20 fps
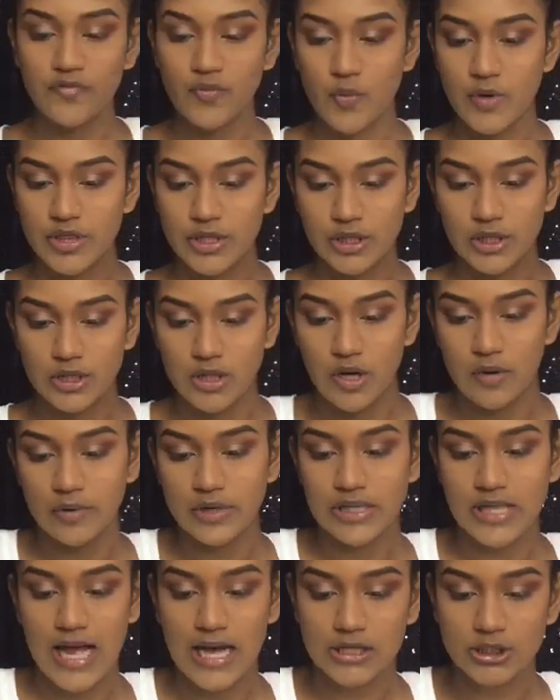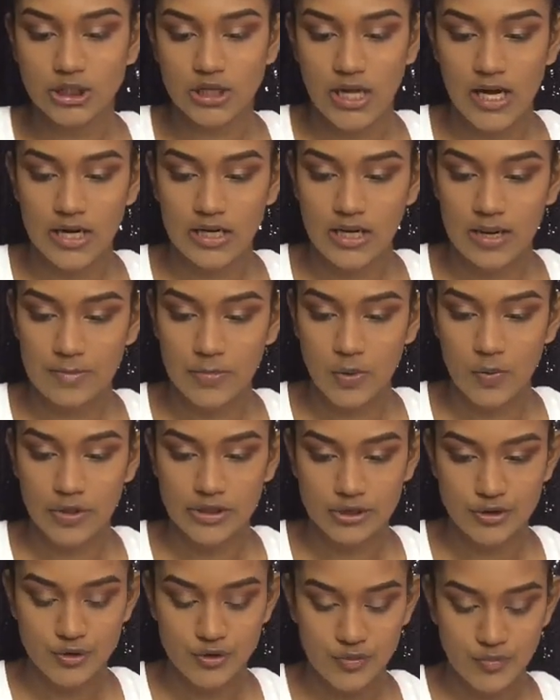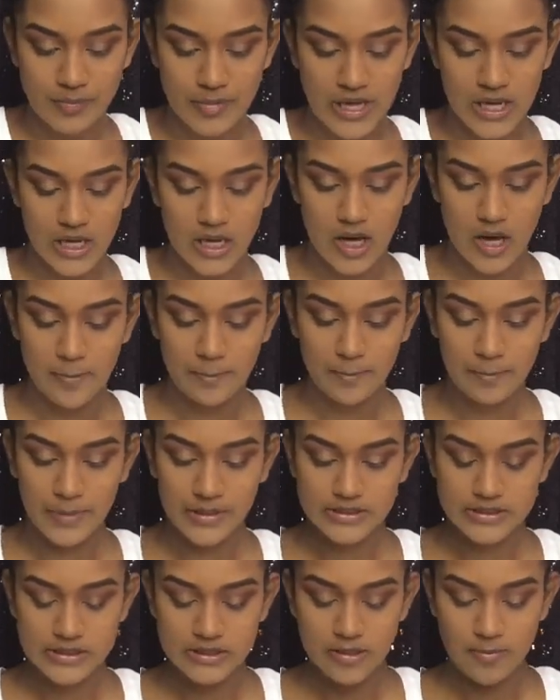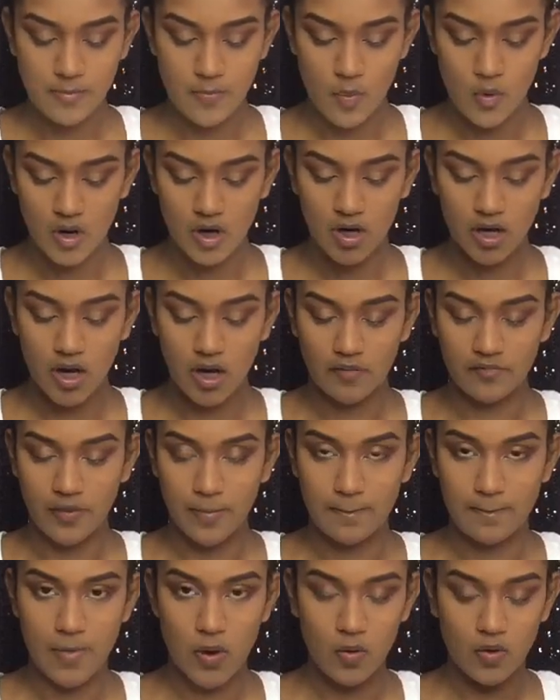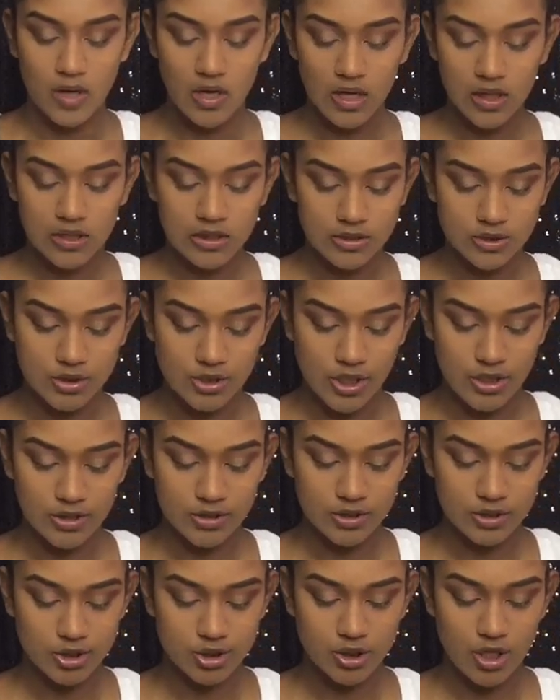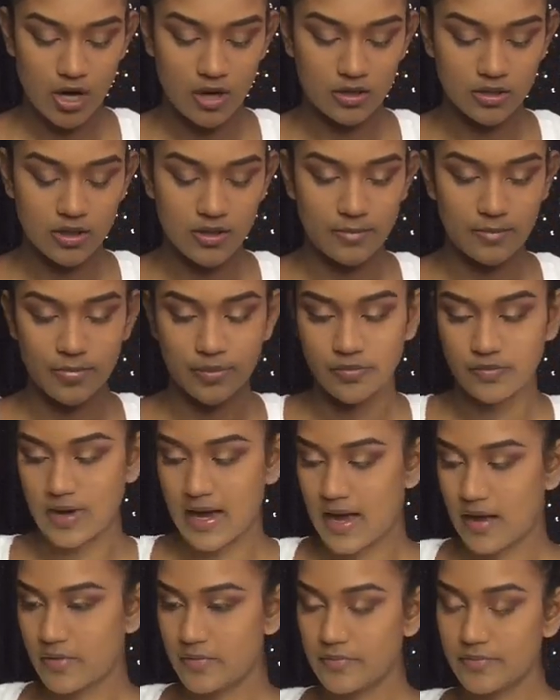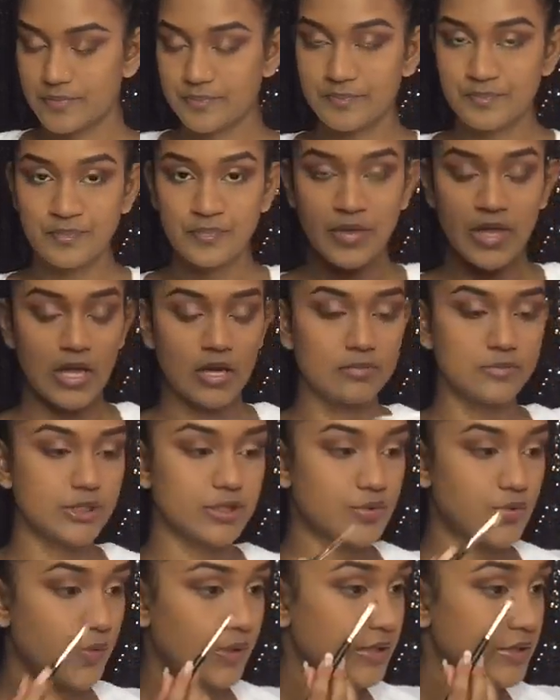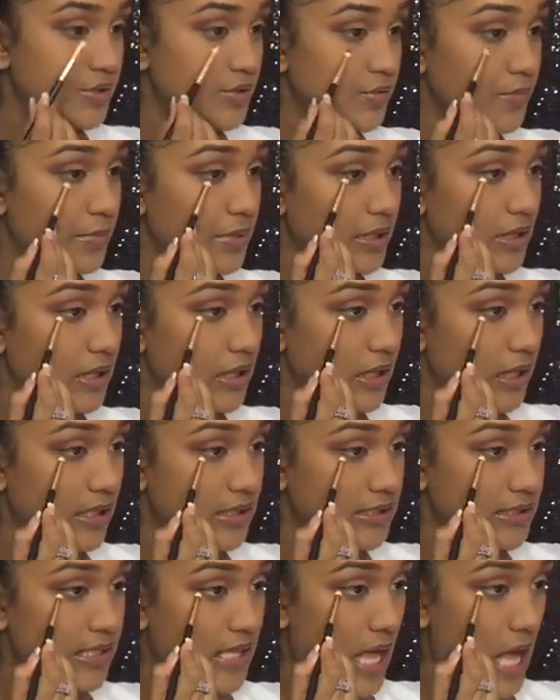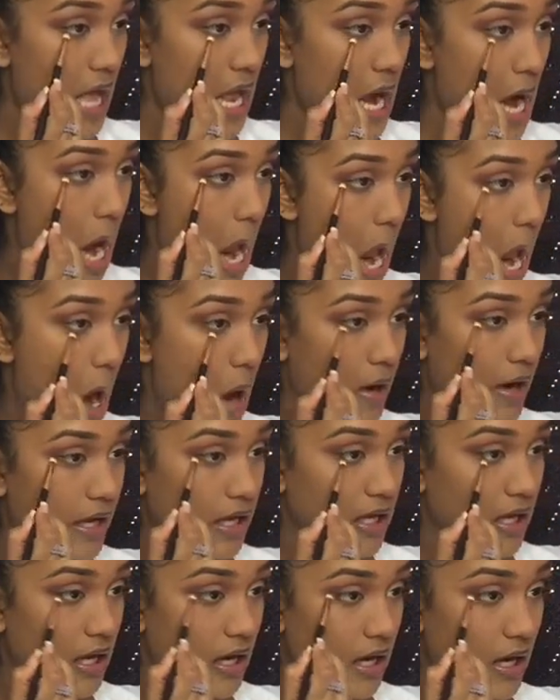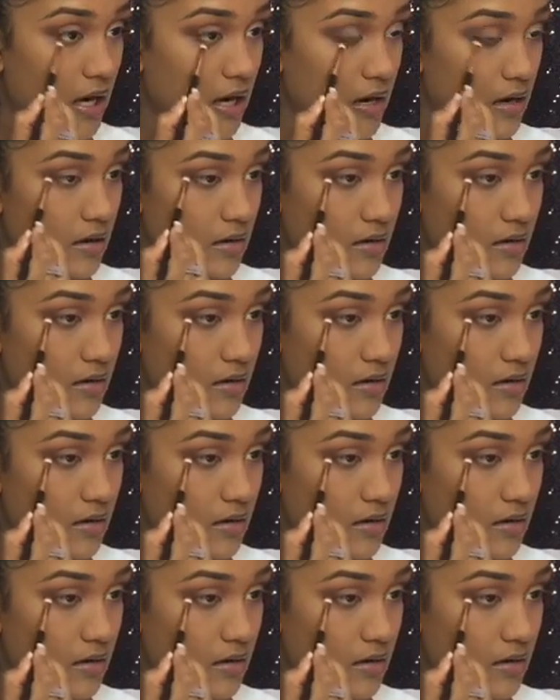For the lower lash line, I'm going to pick up some more of Mocha, the dark chocolate brown. I'm just going to place that right here.